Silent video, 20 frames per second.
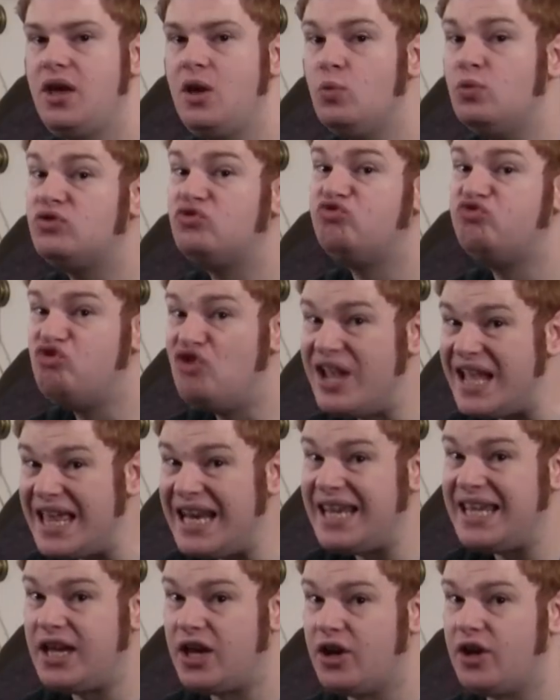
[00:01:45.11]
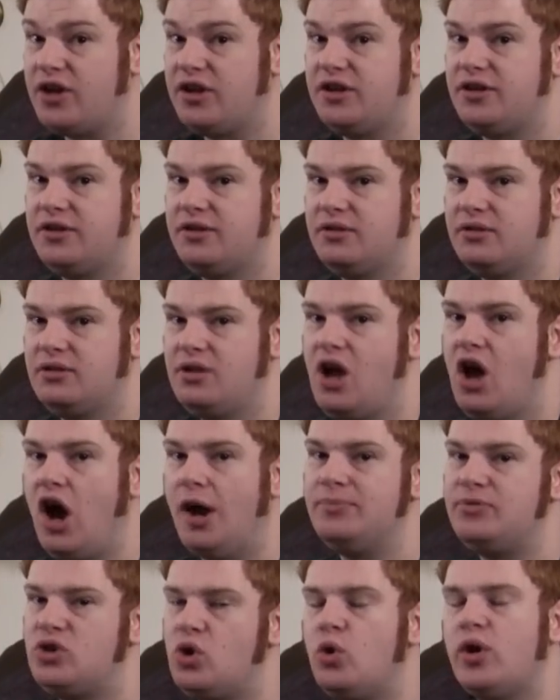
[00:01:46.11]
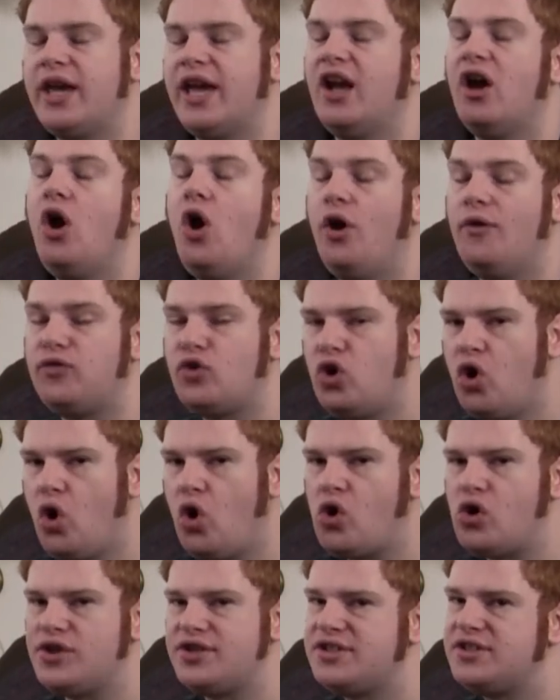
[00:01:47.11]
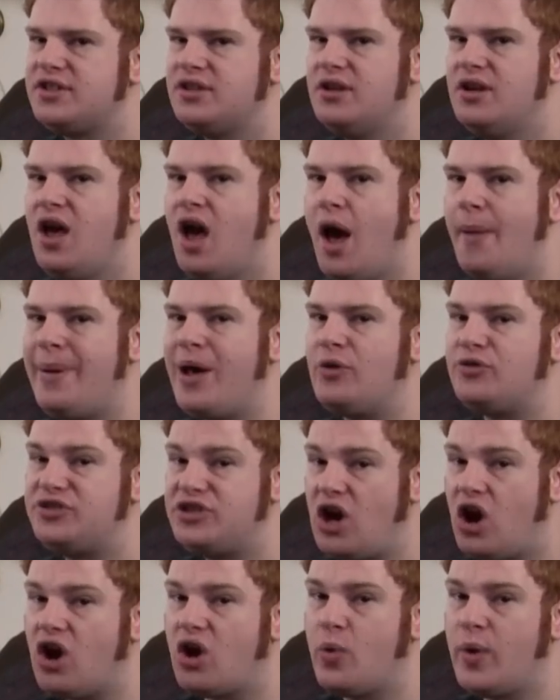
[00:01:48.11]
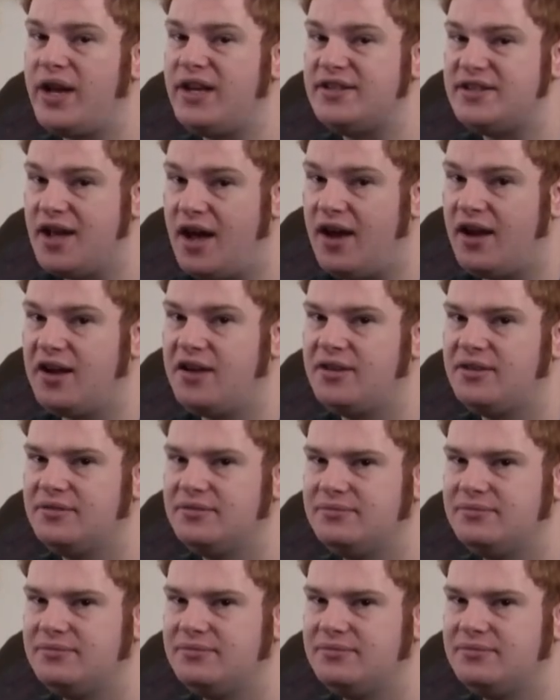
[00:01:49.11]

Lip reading: It was really good. I'm talking, of course, about Darkwing Duck.